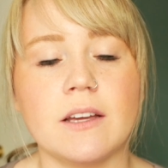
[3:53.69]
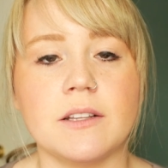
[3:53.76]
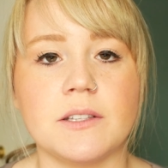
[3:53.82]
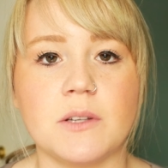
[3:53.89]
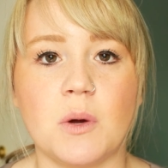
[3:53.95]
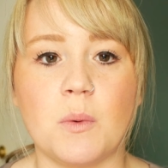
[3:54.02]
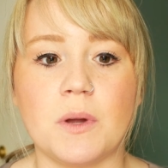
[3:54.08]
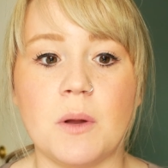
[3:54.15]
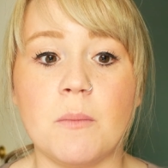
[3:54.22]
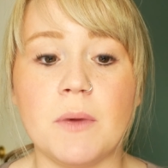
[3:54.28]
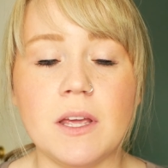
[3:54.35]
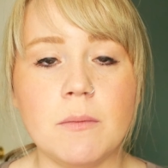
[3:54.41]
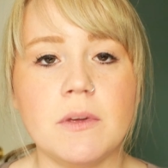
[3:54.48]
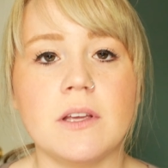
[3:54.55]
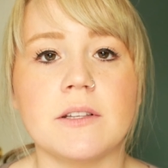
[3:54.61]
And so when a
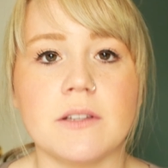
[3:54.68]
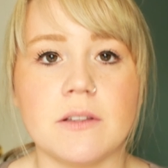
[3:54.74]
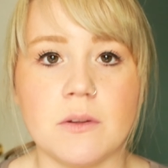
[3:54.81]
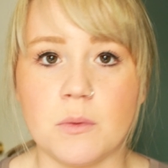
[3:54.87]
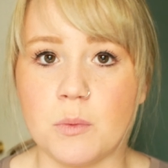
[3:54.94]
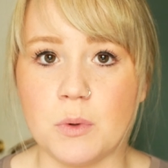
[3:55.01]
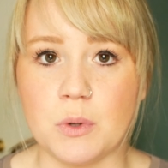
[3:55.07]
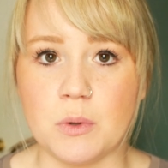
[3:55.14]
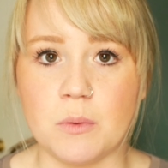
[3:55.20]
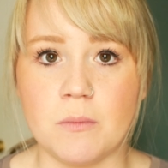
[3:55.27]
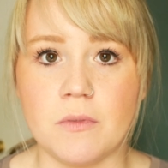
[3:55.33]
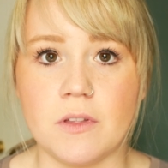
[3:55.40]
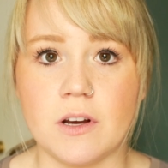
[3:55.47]
baby is in the womb,